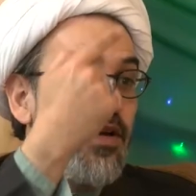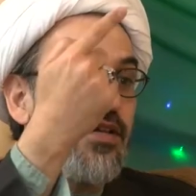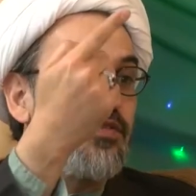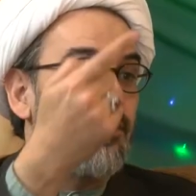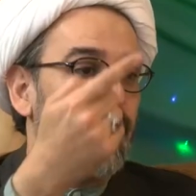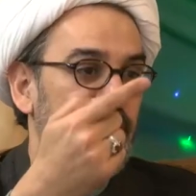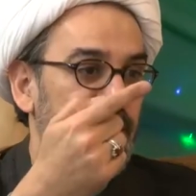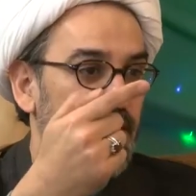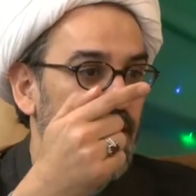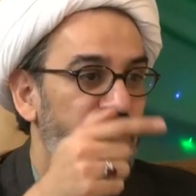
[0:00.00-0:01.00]
history,
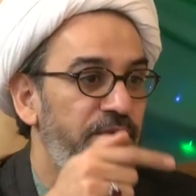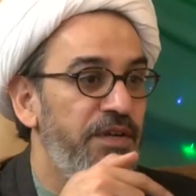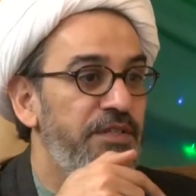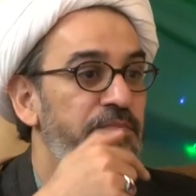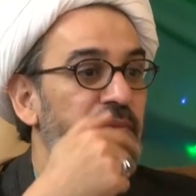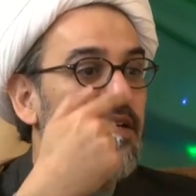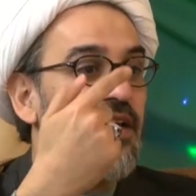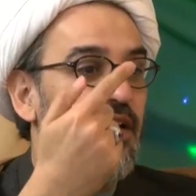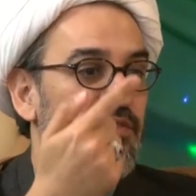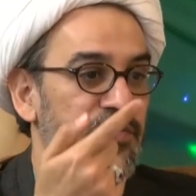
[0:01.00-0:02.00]
where is meta
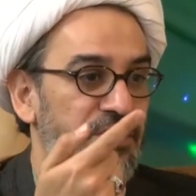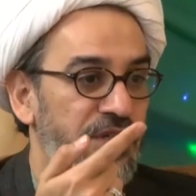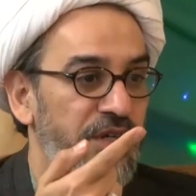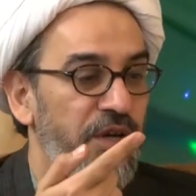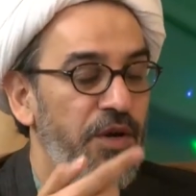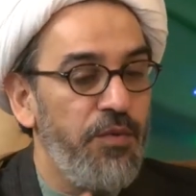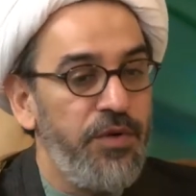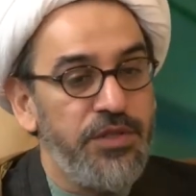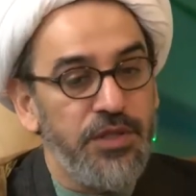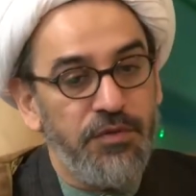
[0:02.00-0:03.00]
history,
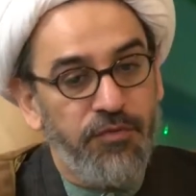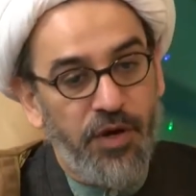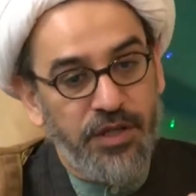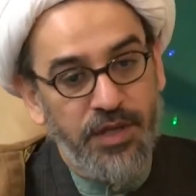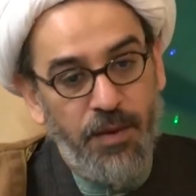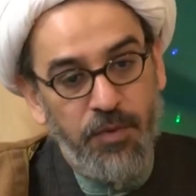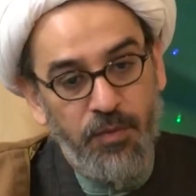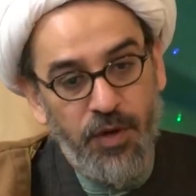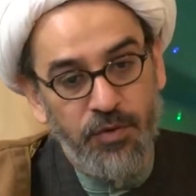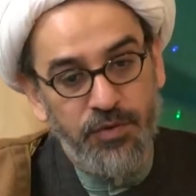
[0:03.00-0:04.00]
which, for example,
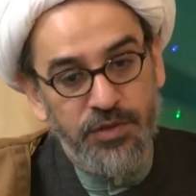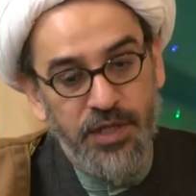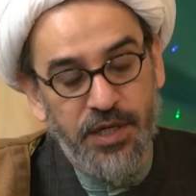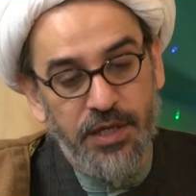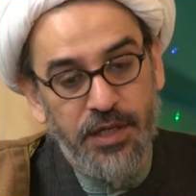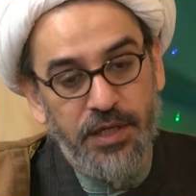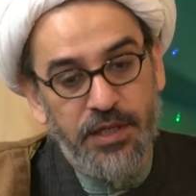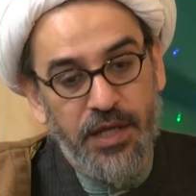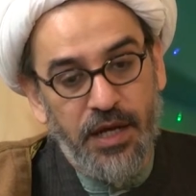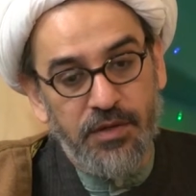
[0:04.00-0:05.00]
one could say
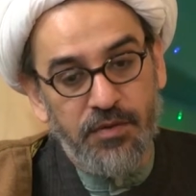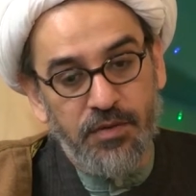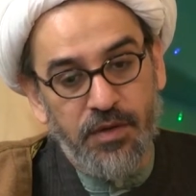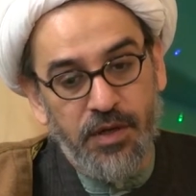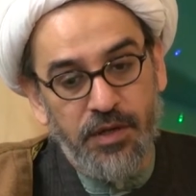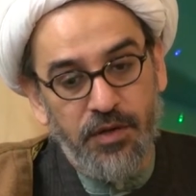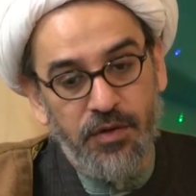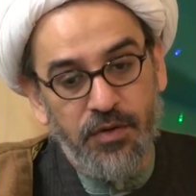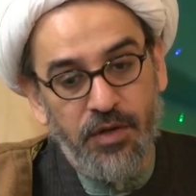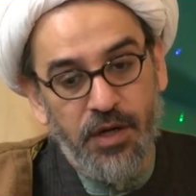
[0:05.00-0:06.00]
that, you
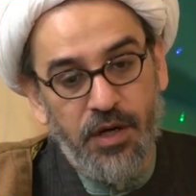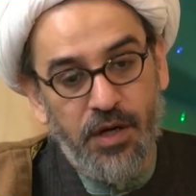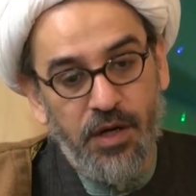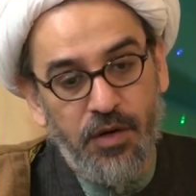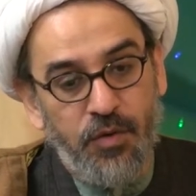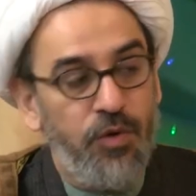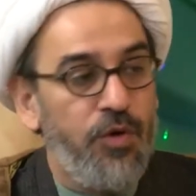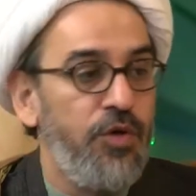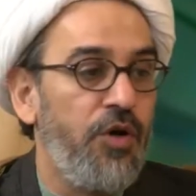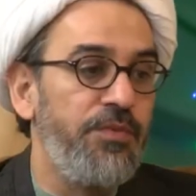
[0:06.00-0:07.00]
know,
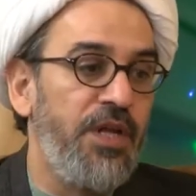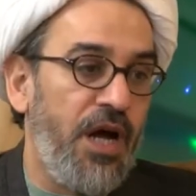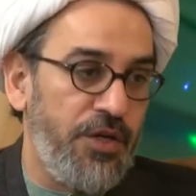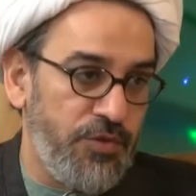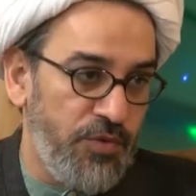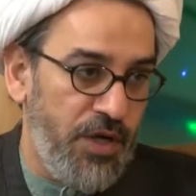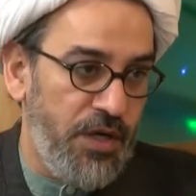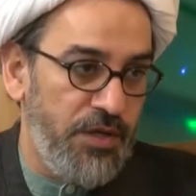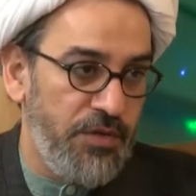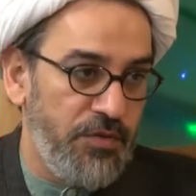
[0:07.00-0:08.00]
kullu yawmin ashura,
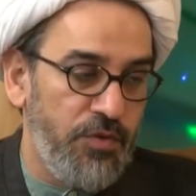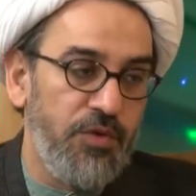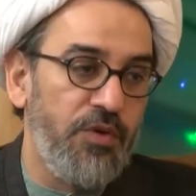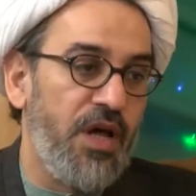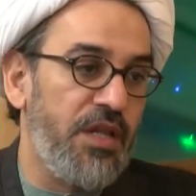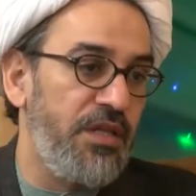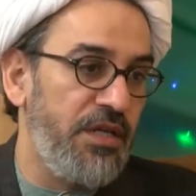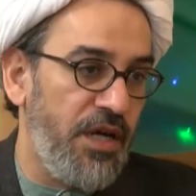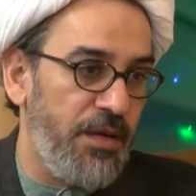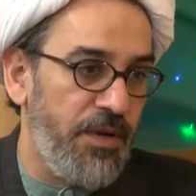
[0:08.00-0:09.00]
kullu ardin
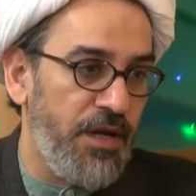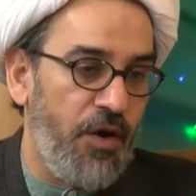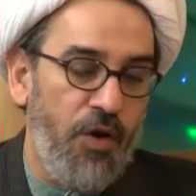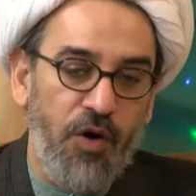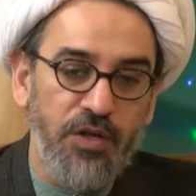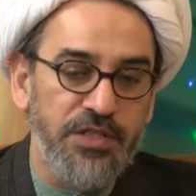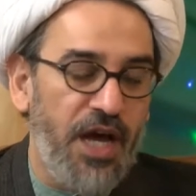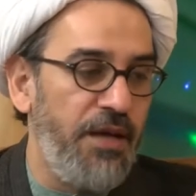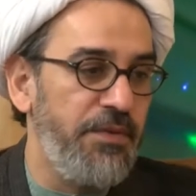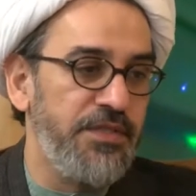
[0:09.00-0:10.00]
karbala, all
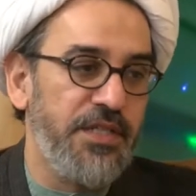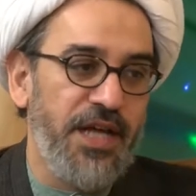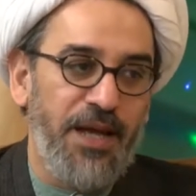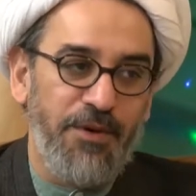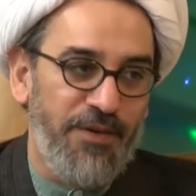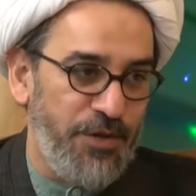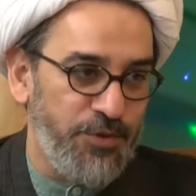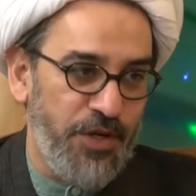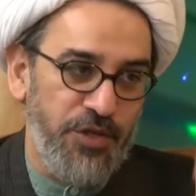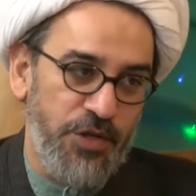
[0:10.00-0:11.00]
time is the time of
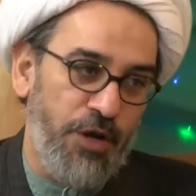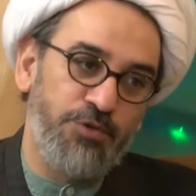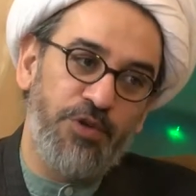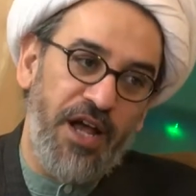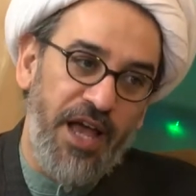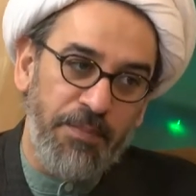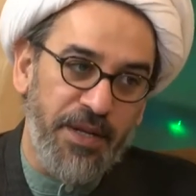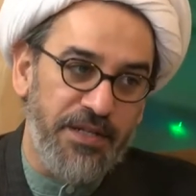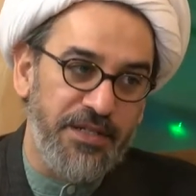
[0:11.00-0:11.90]
Ashura. Ashura happened,